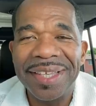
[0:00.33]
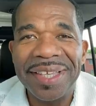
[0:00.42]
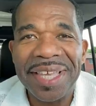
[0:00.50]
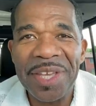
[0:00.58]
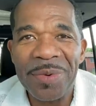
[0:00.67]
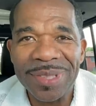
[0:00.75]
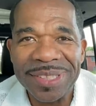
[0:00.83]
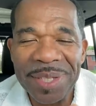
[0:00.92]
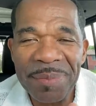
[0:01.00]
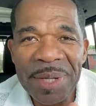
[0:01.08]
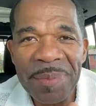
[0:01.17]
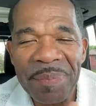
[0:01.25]
Hey, what's
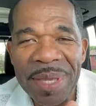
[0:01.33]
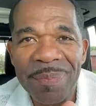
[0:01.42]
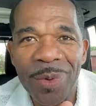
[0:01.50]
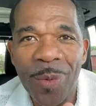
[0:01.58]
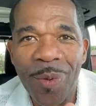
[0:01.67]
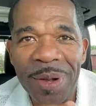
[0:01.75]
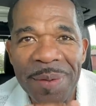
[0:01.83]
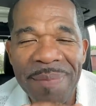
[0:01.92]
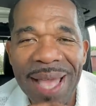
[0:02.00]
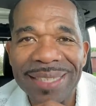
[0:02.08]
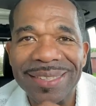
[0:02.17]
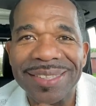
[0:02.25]
up, good people? Welcome
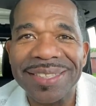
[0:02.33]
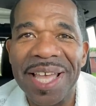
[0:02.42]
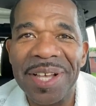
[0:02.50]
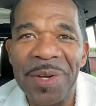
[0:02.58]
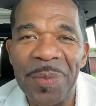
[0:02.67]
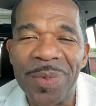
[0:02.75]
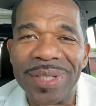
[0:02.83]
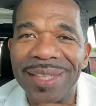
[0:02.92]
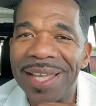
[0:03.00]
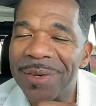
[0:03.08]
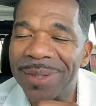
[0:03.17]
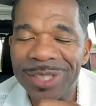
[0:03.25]
back to Stock Up with
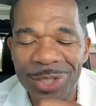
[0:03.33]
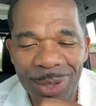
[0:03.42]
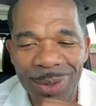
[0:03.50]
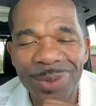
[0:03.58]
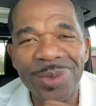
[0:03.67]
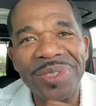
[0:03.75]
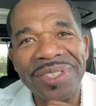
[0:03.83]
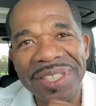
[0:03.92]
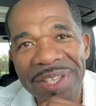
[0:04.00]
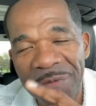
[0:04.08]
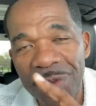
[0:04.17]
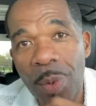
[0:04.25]
Larry Jones.
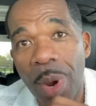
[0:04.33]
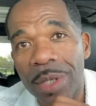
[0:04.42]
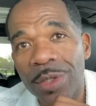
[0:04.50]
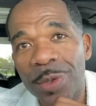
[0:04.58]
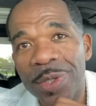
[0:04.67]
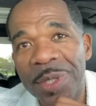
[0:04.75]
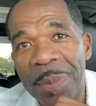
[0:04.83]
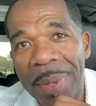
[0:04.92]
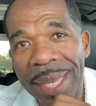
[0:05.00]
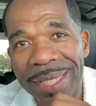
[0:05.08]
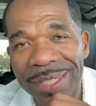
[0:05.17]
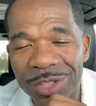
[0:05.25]
If you are new to the
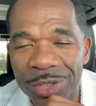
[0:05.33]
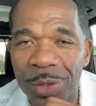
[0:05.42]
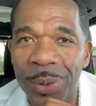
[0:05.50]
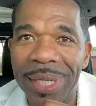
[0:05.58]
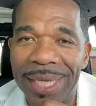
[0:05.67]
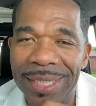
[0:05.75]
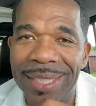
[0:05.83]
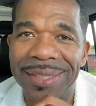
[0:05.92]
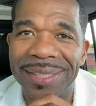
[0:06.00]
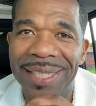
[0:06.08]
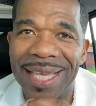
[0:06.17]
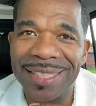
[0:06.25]
page, go ahead and hit
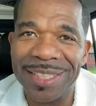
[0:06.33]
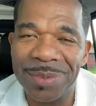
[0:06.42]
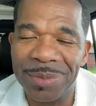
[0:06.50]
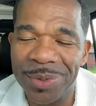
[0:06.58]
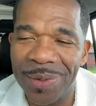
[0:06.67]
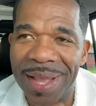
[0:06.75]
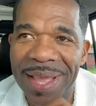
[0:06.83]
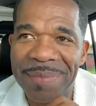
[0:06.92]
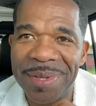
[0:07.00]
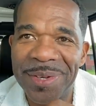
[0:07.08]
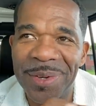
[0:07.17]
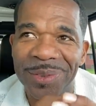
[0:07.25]
the like, subscribe,
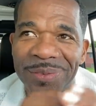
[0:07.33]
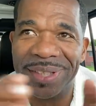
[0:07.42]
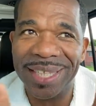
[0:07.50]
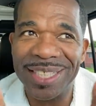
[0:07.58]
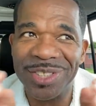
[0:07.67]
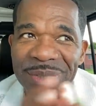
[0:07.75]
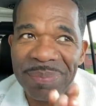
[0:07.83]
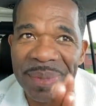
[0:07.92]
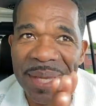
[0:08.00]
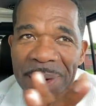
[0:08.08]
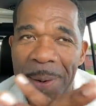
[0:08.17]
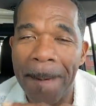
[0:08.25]
and notification
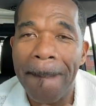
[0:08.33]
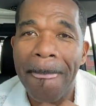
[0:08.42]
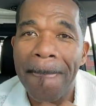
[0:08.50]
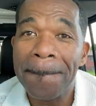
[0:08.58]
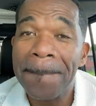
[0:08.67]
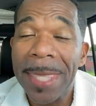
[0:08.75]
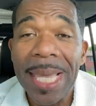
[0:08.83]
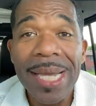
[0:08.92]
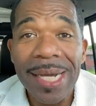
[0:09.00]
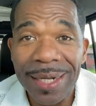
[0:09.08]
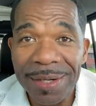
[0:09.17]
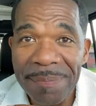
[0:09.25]
bell.
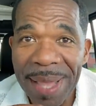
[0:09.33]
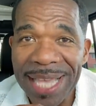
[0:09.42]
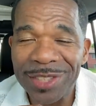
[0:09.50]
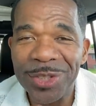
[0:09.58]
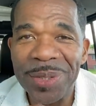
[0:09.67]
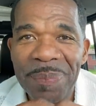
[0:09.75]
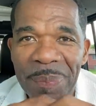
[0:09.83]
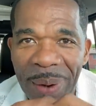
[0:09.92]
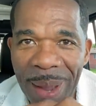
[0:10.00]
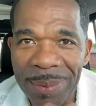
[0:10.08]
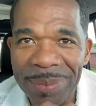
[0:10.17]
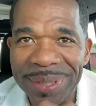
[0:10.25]
As you can
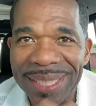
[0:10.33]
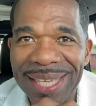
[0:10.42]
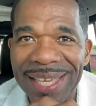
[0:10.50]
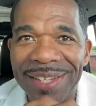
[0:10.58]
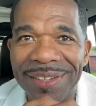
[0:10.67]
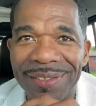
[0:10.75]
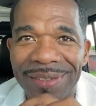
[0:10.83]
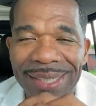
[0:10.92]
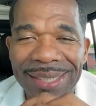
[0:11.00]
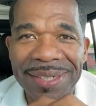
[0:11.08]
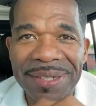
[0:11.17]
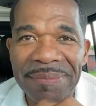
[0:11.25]
probably hear,
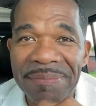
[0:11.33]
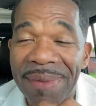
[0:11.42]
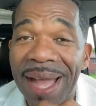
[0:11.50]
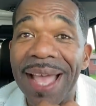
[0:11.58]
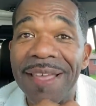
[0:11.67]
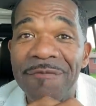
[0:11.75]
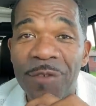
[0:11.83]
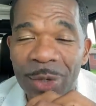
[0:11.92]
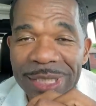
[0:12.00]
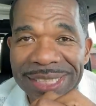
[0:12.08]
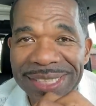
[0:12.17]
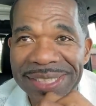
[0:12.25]
my
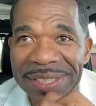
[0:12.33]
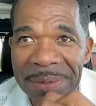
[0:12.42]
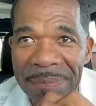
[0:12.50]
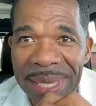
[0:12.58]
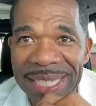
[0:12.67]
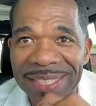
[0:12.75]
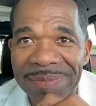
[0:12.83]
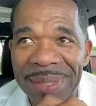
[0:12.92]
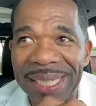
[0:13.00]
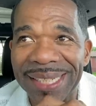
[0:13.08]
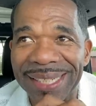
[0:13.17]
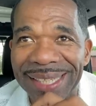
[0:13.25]
voice is in the
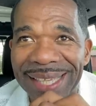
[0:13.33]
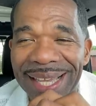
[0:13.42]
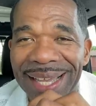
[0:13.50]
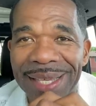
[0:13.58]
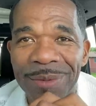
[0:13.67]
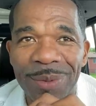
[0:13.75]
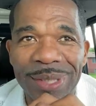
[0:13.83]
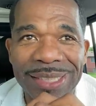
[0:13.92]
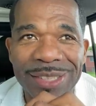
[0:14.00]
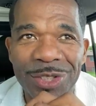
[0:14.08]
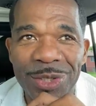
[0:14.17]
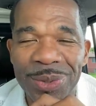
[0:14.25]
basement. I
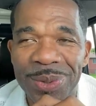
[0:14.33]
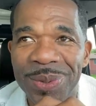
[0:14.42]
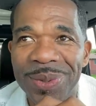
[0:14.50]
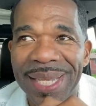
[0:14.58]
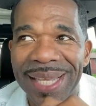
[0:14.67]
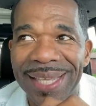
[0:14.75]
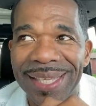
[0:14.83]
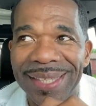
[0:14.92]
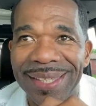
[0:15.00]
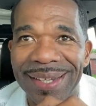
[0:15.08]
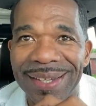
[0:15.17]
went to a